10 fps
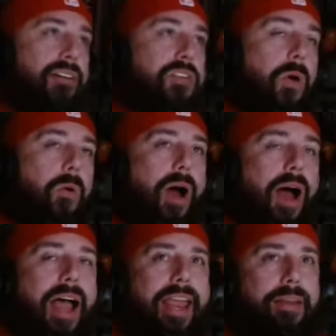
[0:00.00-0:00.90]
so
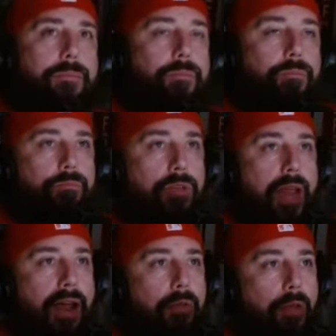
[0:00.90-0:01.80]
I
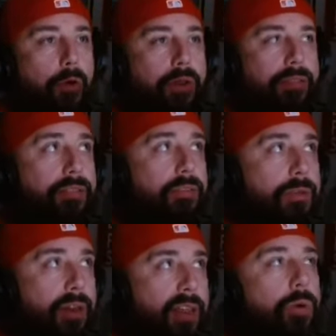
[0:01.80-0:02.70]
downloaded the
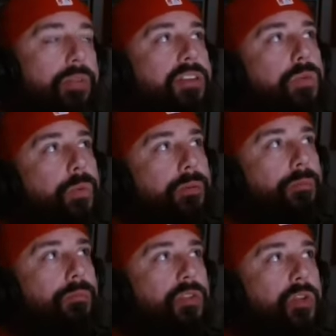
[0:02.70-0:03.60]
video of this
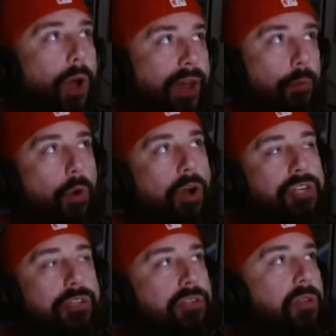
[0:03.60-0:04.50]
one so I could watch
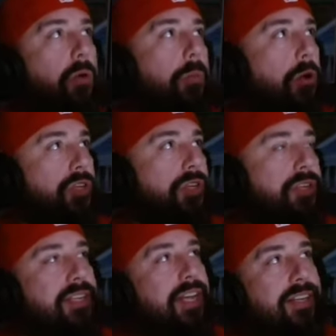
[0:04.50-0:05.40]
it in slow motion to
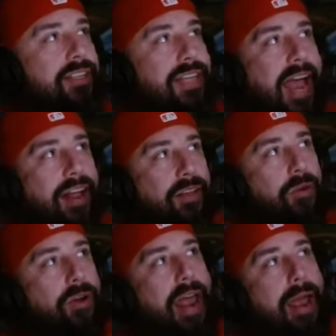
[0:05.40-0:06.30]
see exactly
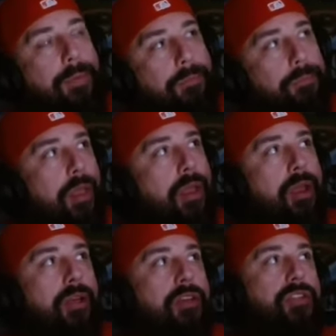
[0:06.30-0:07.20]
what happened.
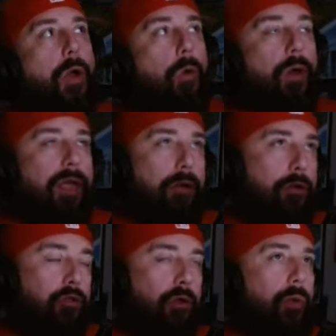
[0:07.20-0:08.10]
So
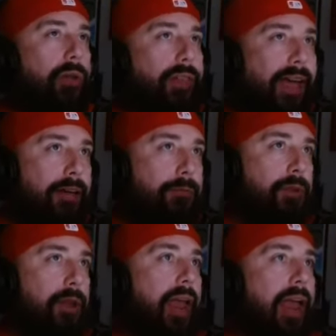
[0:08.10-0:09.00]
Hill threw a
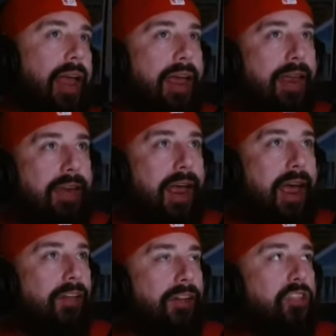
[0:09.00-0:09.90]
left and
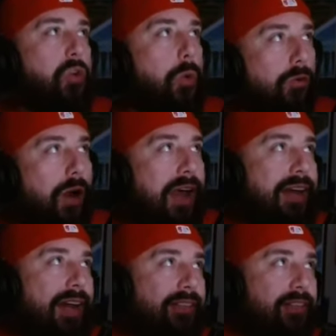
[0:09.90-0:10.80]
Alex threw a
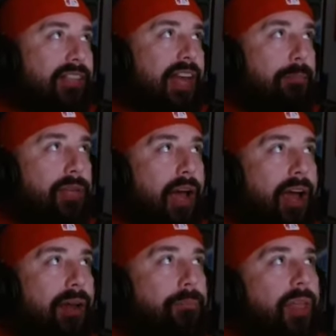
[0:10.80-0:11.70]
right at the same
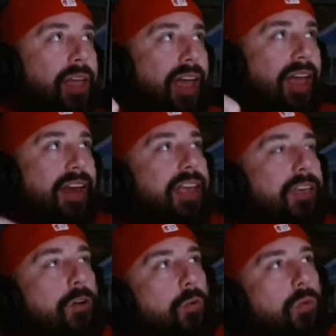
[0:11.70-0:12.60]
time. And
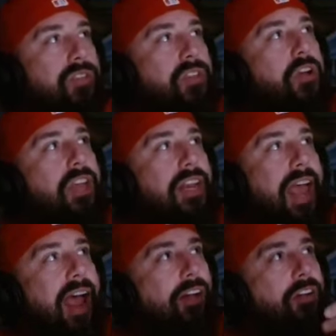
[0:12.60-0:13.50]
Hill was looking
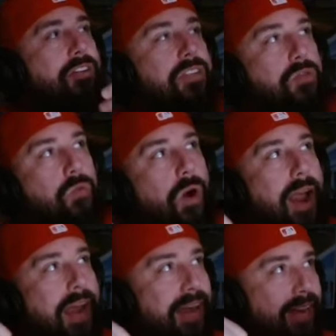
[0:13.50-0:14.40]
at Alex's
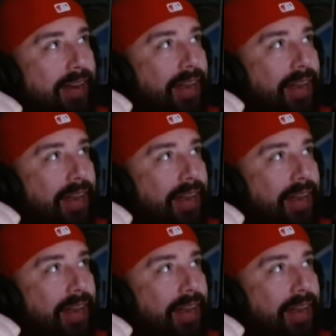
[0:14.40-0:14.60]
right.